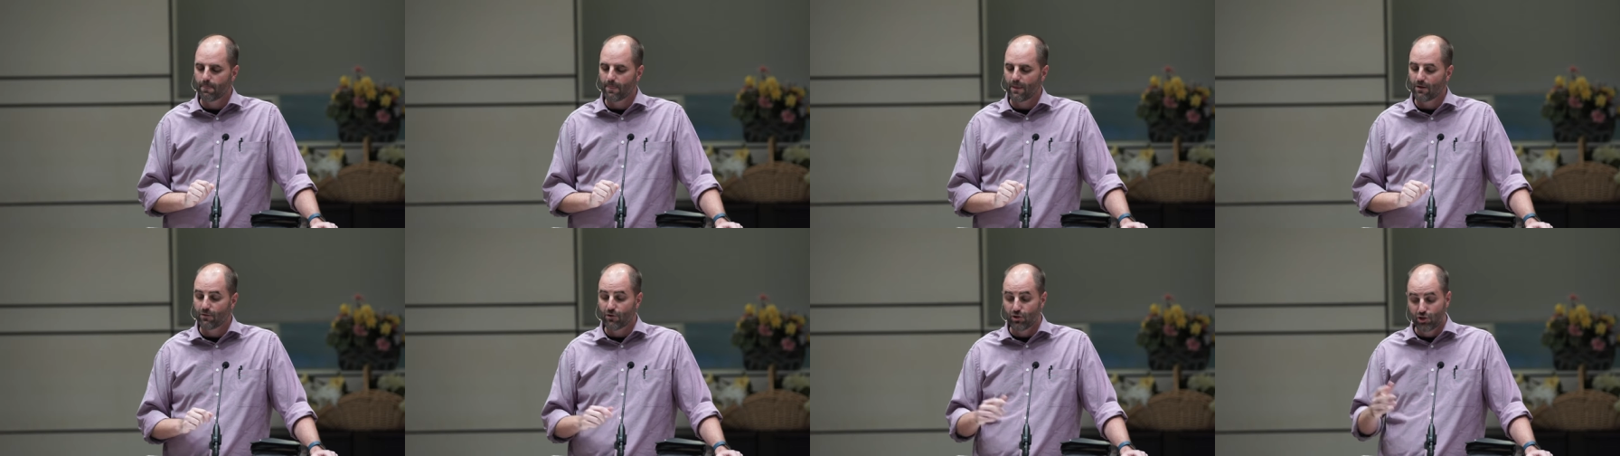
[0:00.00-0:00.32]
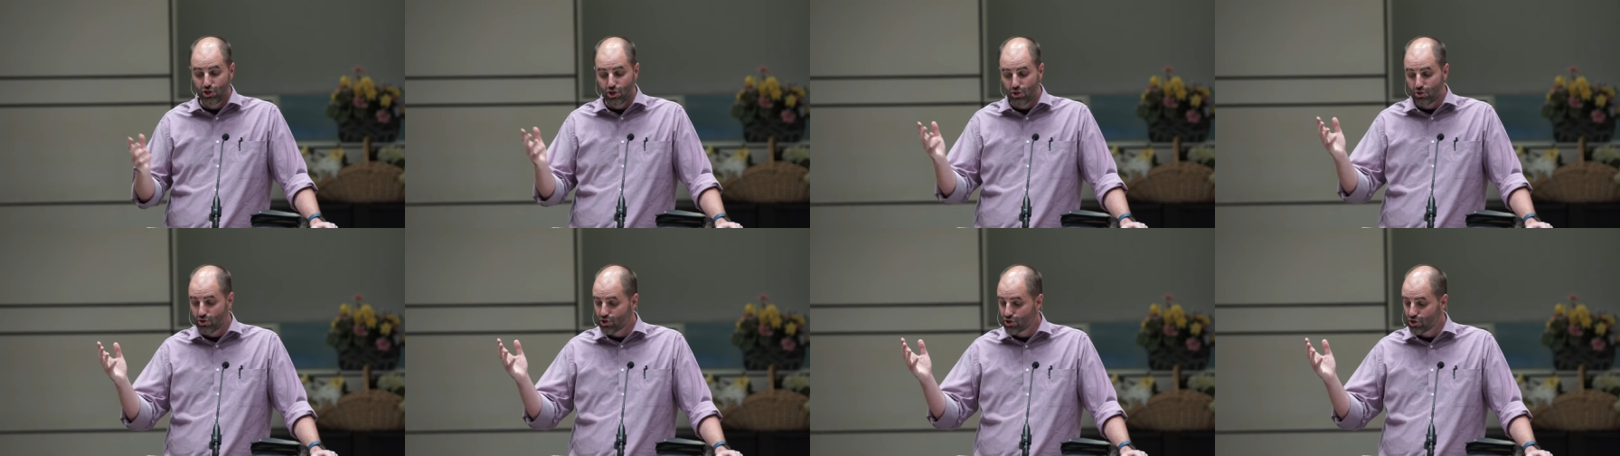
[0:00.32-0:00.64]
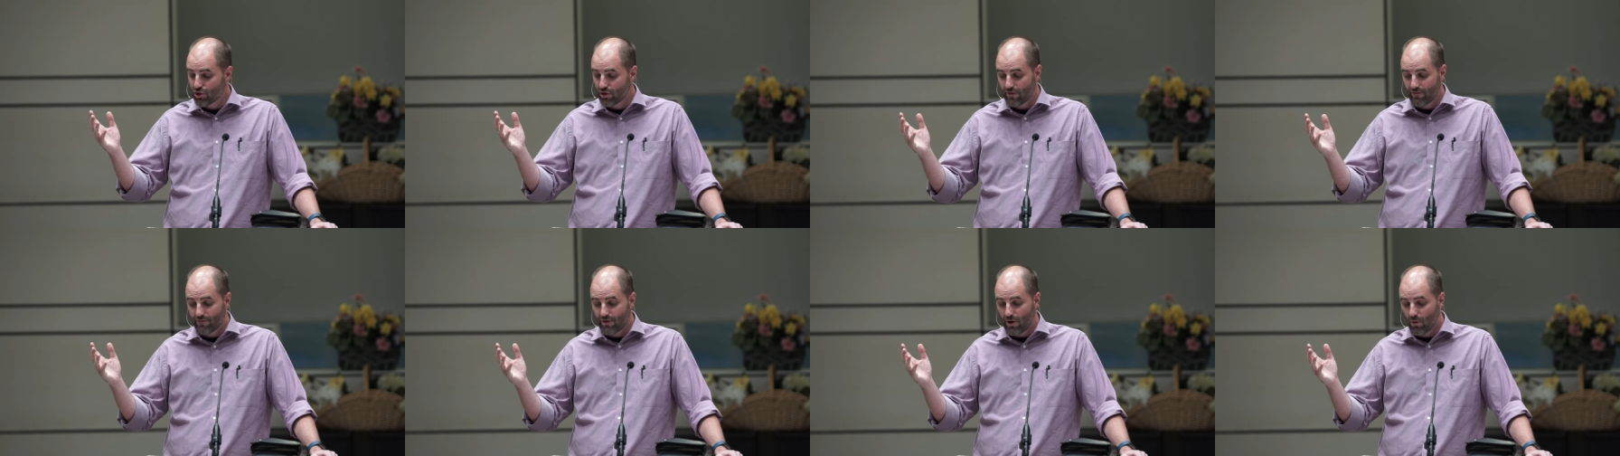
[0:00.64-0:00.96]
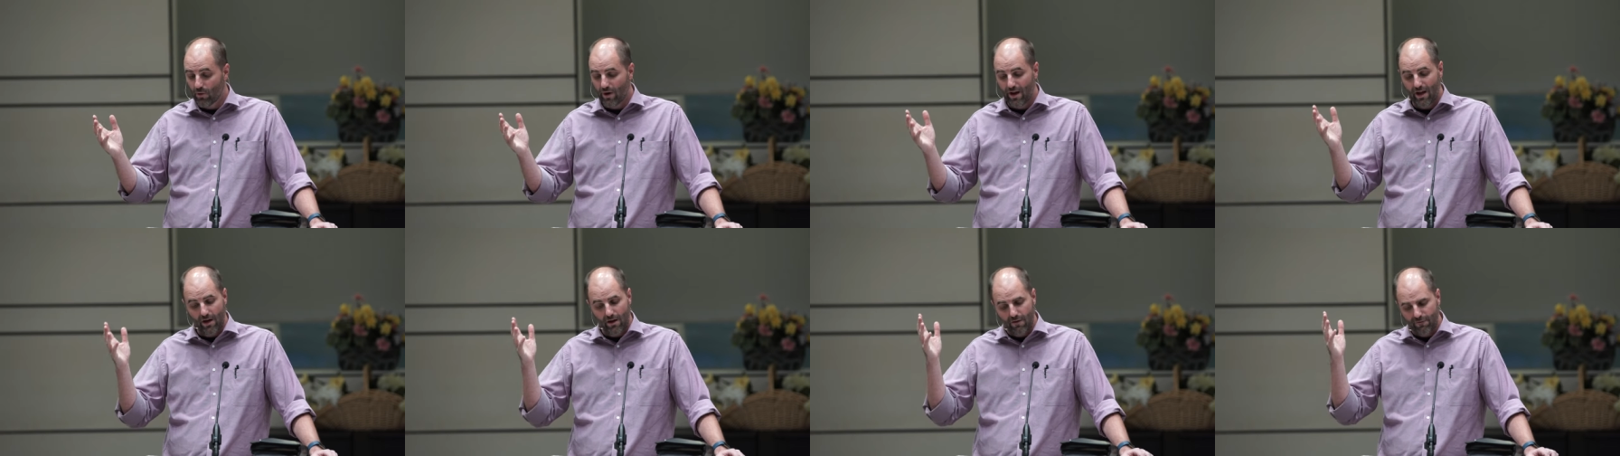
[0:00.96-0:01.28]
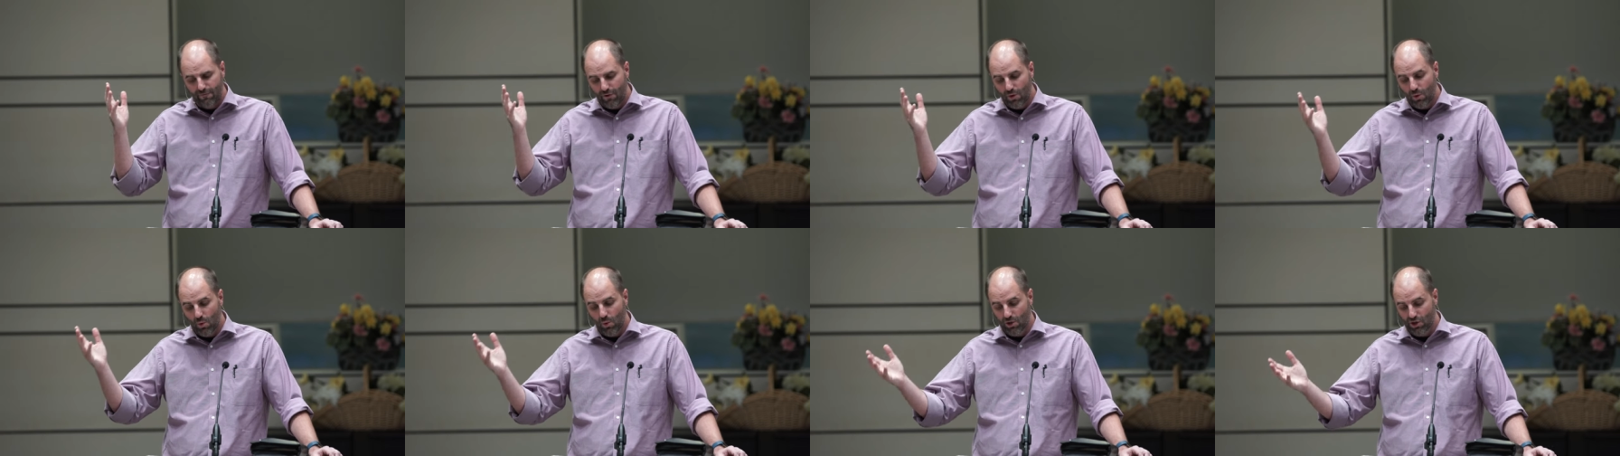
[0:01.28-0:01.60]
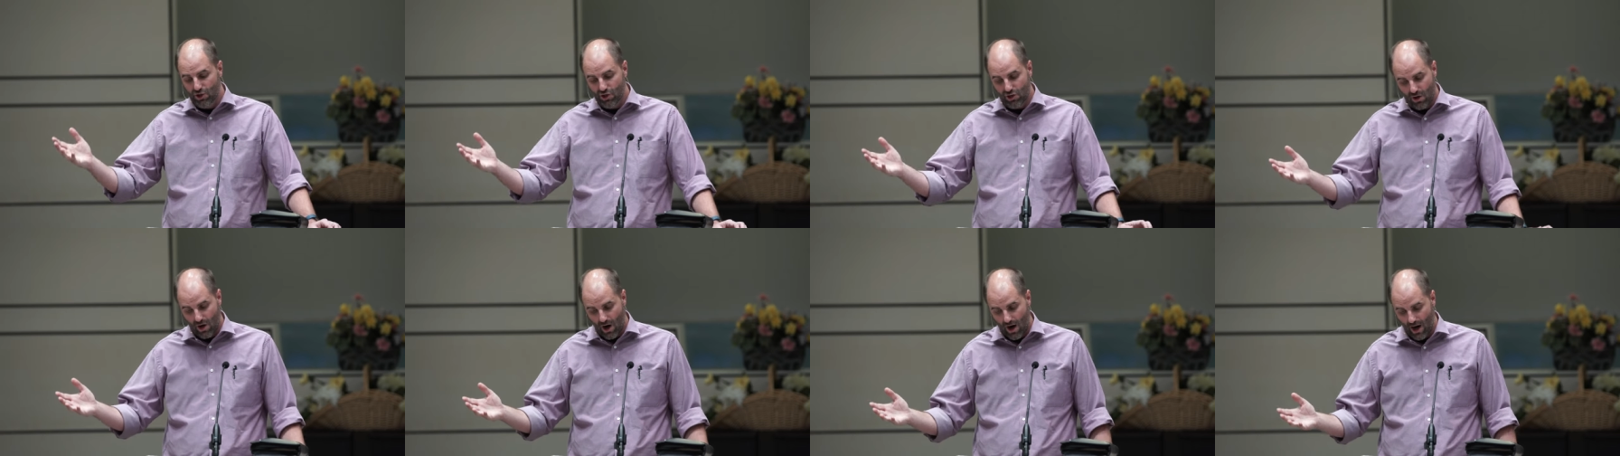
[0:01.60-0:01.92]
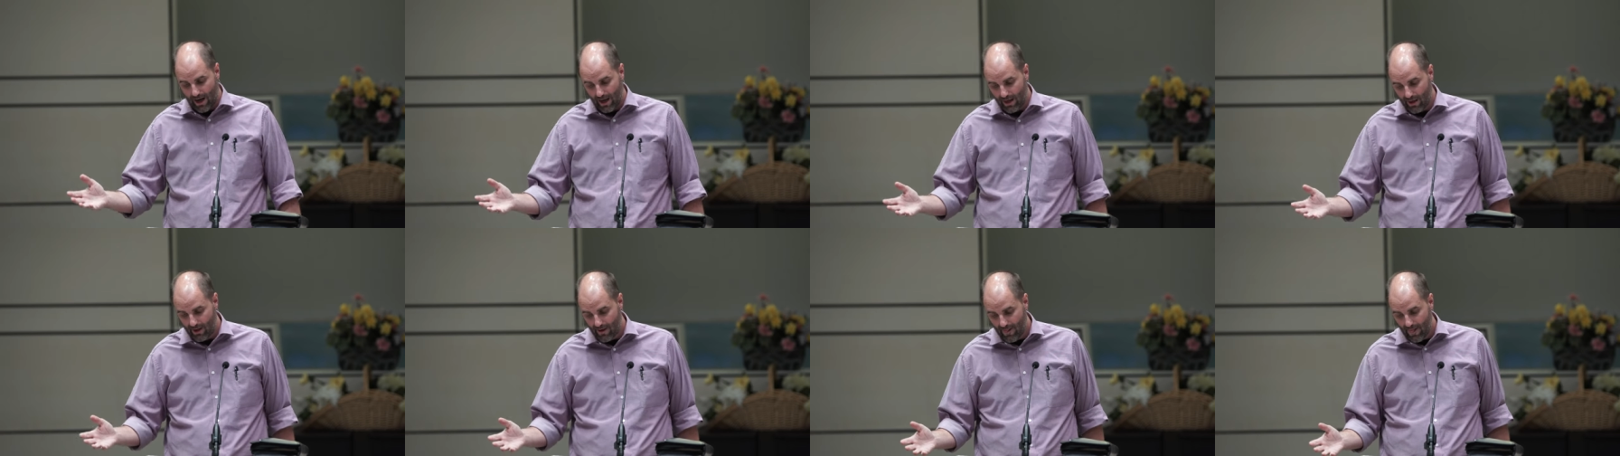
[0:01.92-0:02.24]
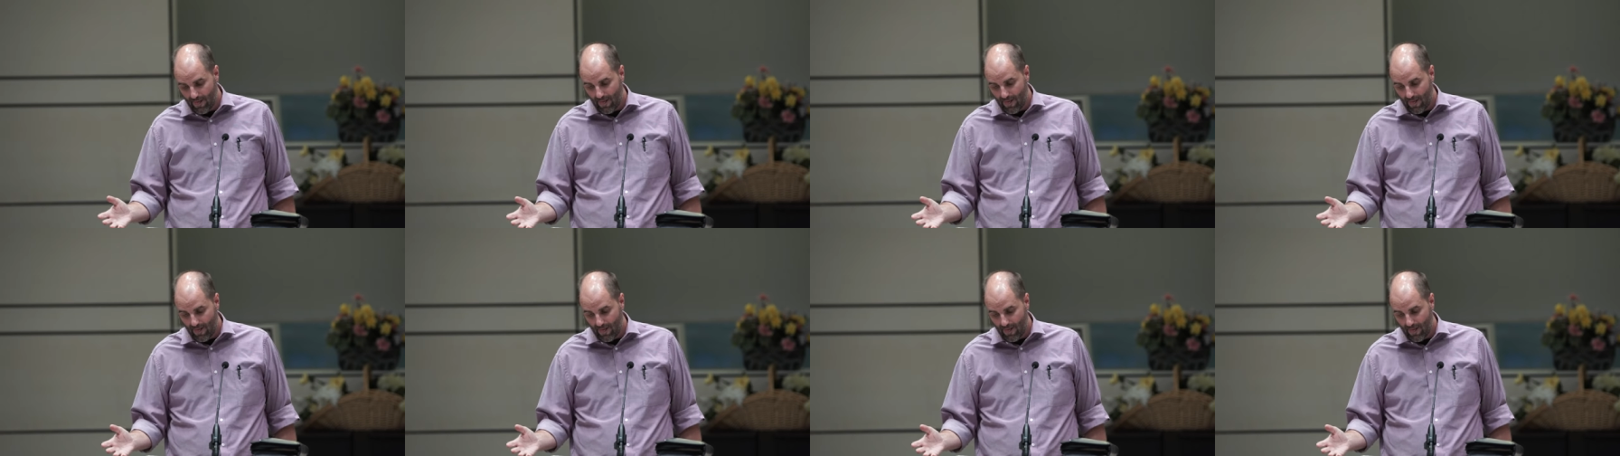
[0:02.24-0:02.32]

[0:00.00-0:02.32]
The Jews should have known it, and a few were trying,